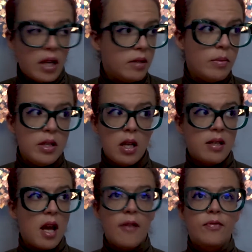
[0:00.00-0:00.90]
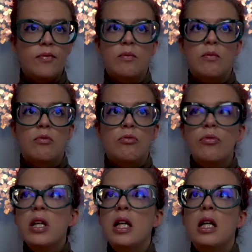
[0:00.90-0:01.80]
and be as have
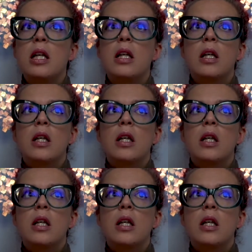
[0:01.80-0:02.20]
really